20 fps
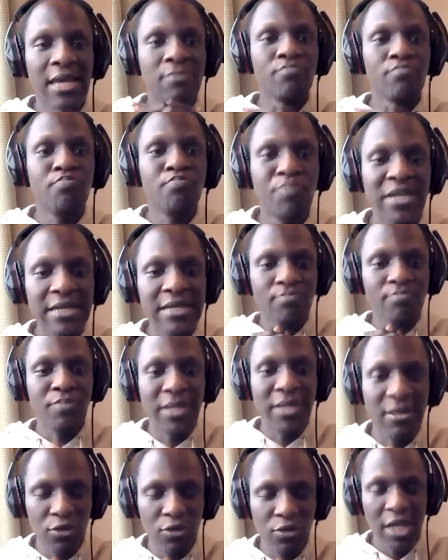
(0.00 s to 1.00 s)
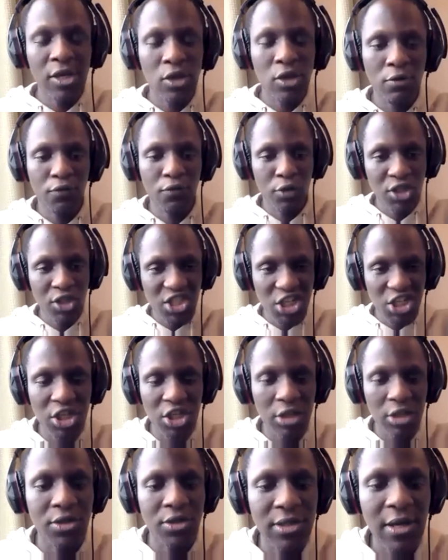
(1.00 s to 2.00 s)
a big thank you for
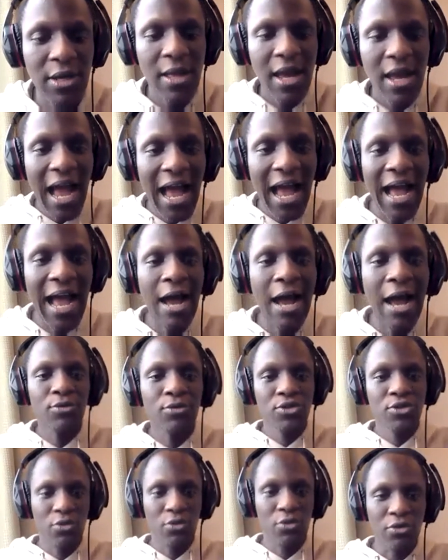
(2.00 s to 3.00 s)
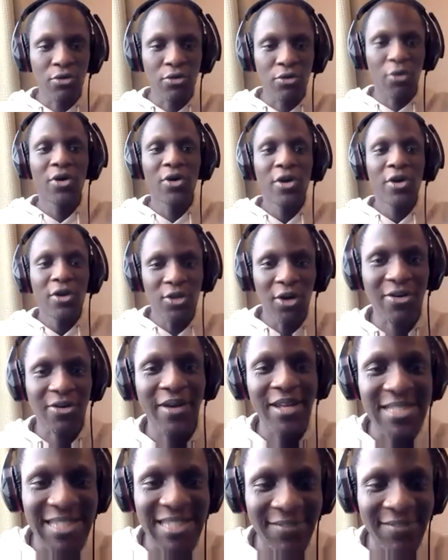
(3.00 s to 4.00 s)
teaching us how to grow your
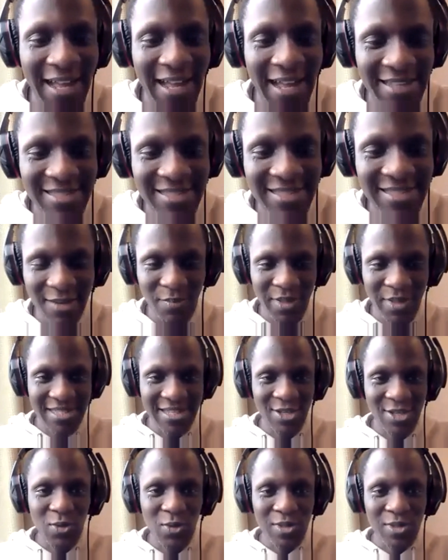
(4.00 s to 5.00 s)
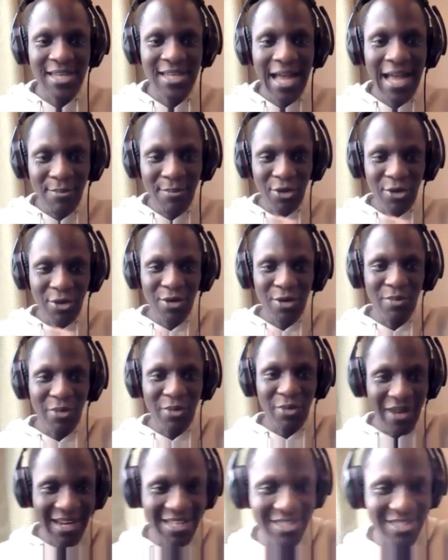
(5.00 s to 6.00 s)
creative and tech business. So, sir, I'm going to be
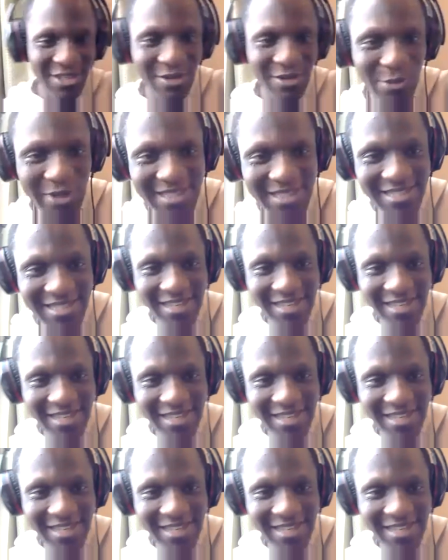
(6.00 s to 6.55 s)
releasing you once